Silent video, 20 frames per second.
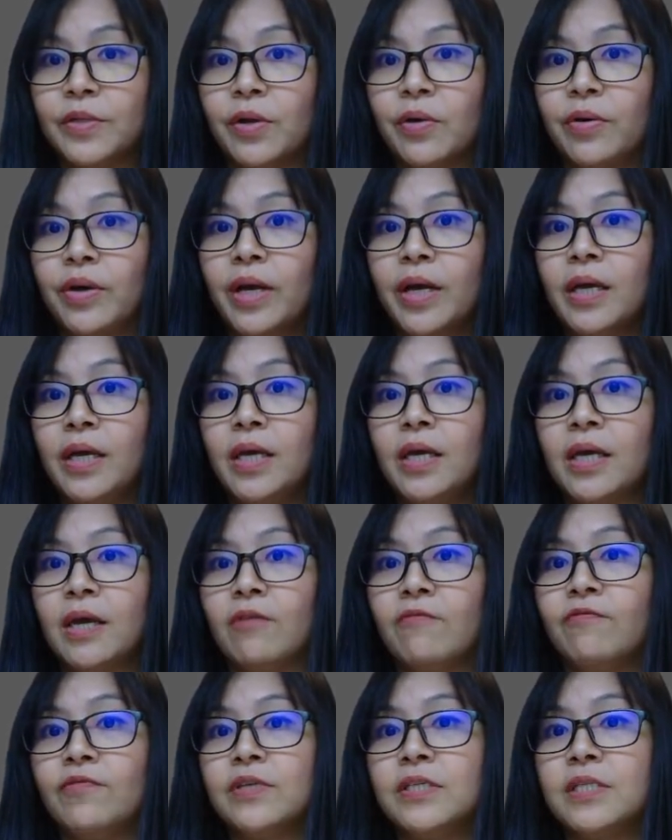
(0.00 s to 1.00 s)
Okay, it
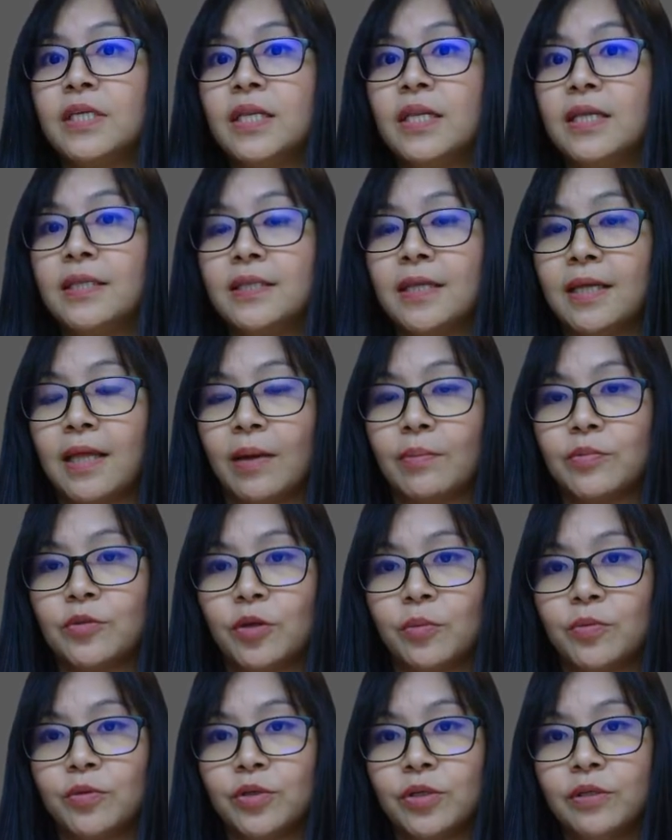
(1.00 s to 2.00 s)
can facilitate
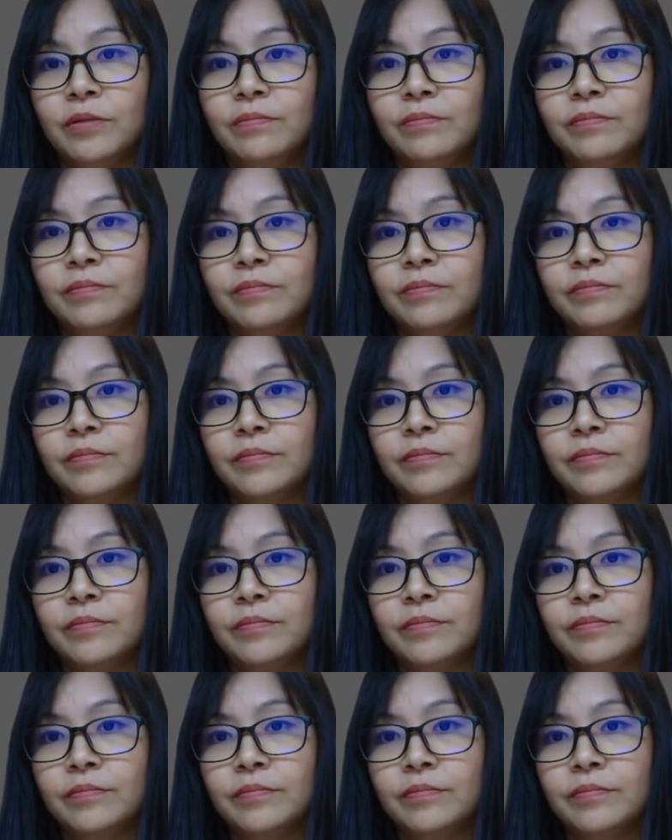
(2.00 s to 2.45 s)
absorption.